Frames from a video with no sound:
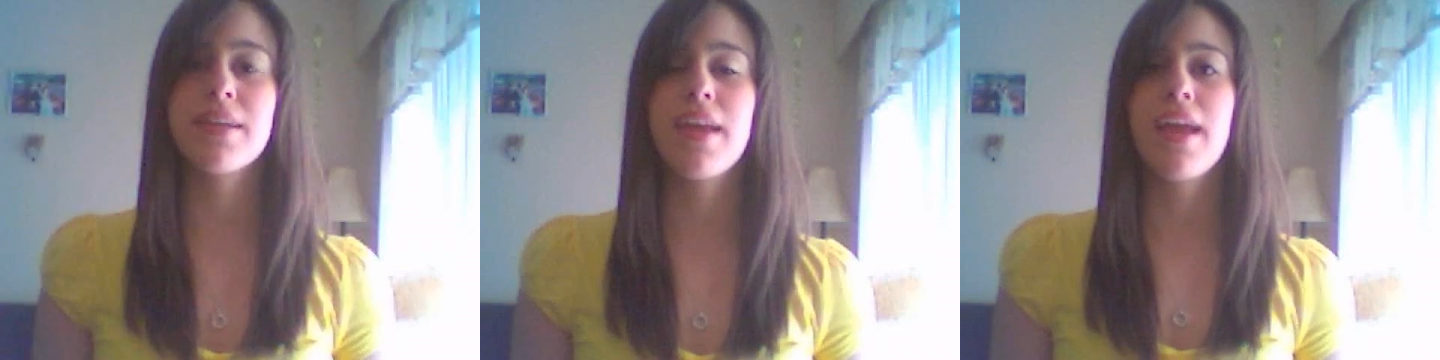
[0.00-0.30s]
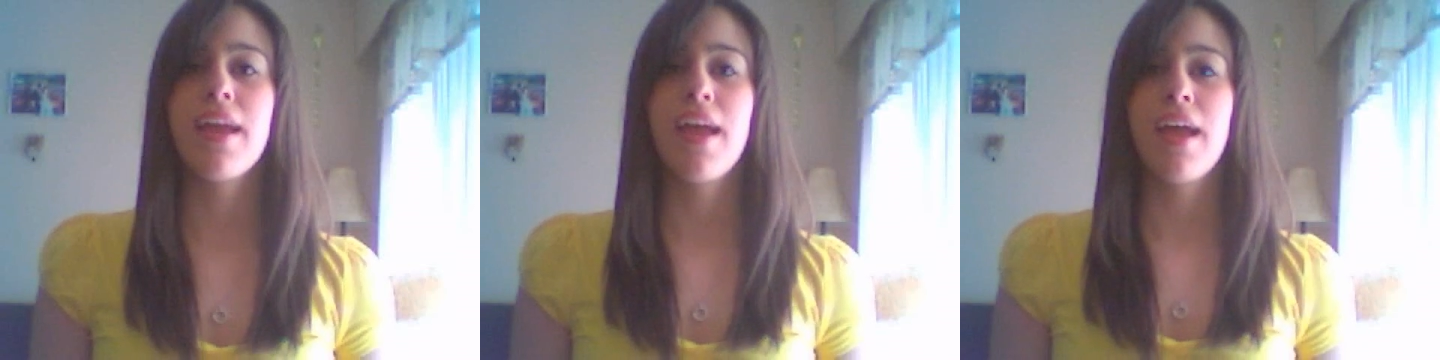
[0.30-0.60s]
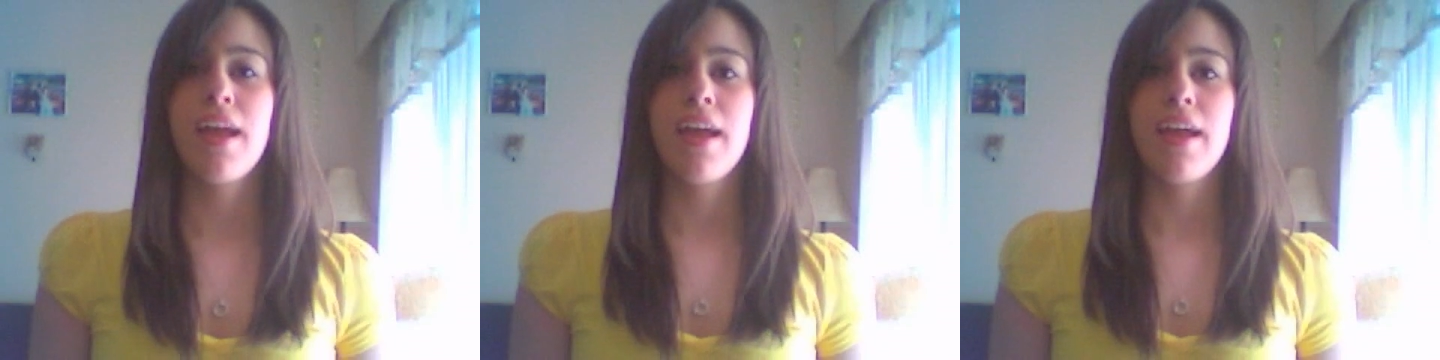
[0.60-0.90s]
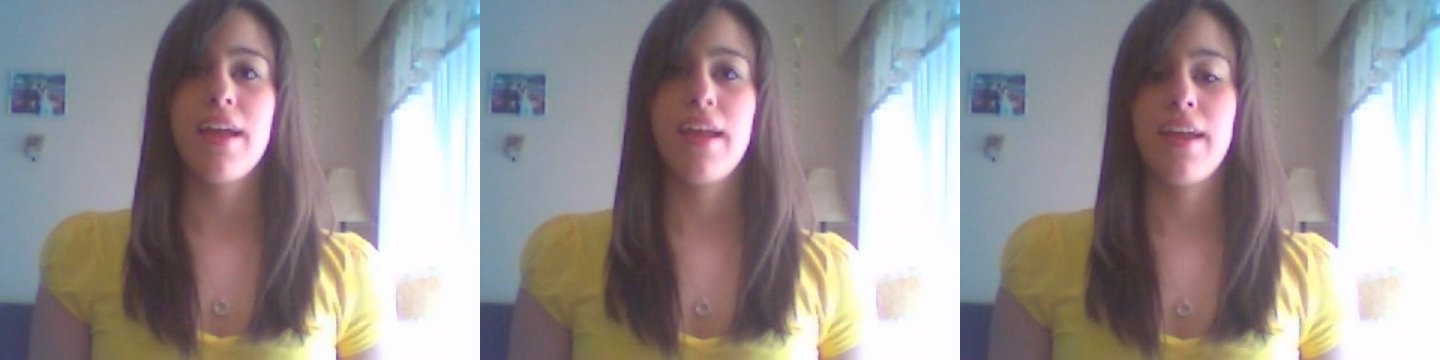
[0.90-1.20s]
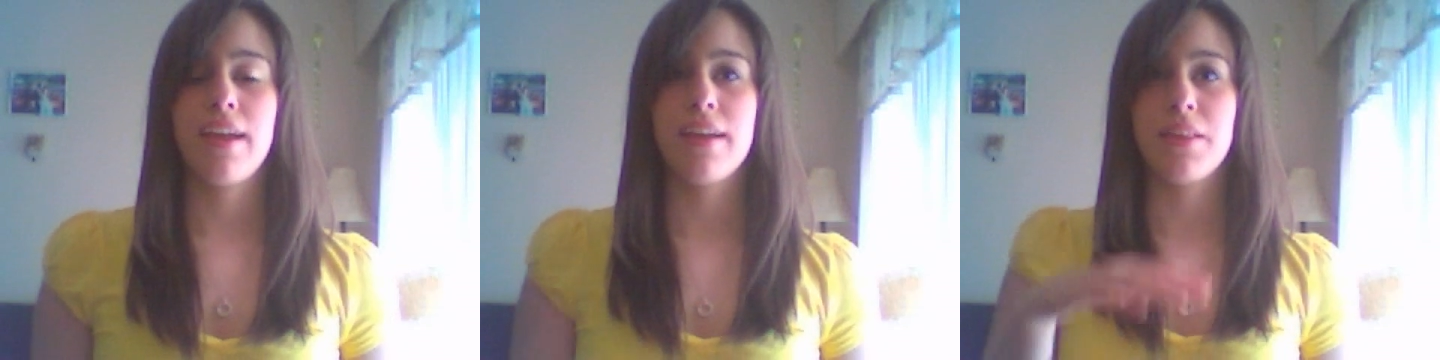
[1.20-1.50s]

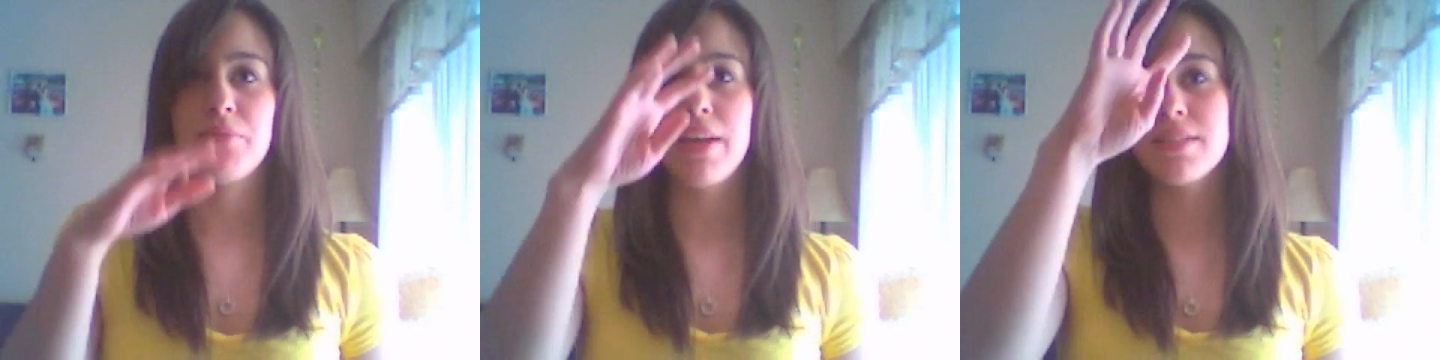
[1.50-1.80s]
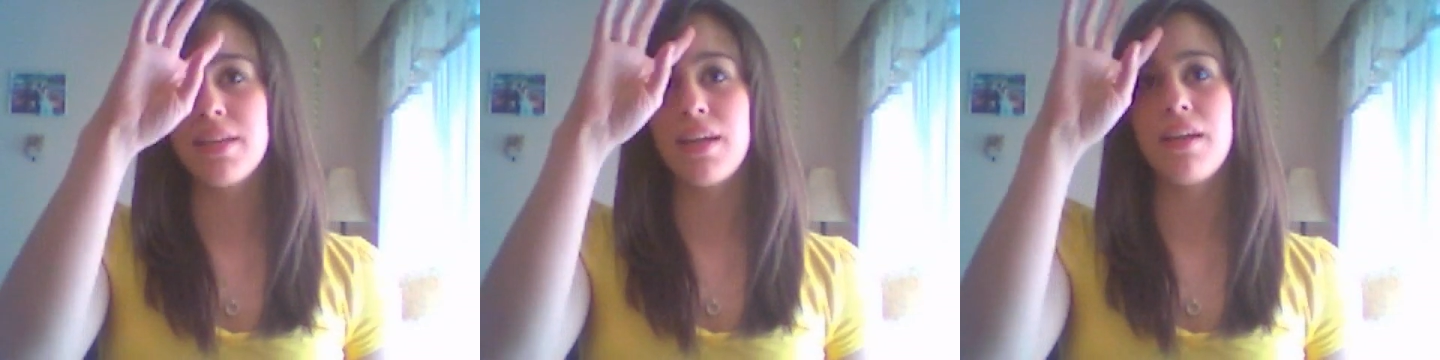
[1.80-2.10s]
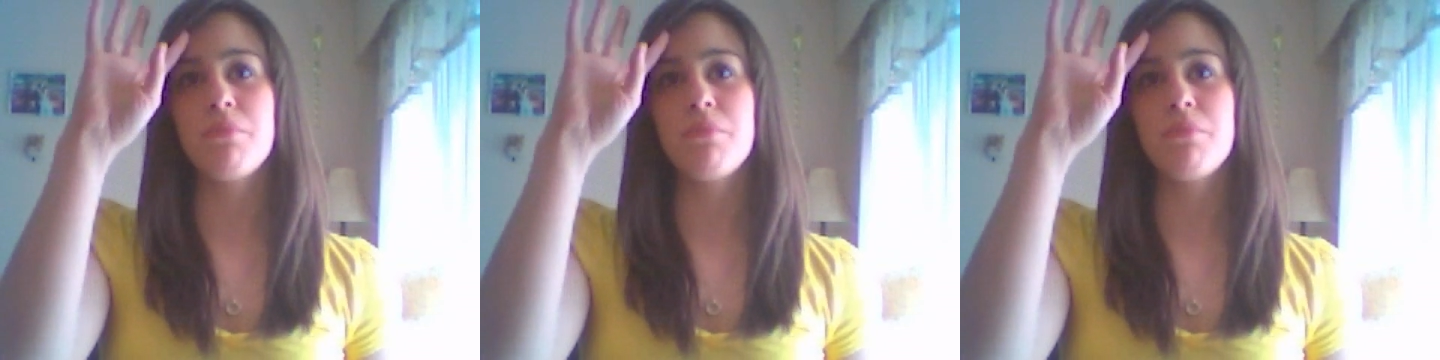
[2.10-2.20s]
And the reason I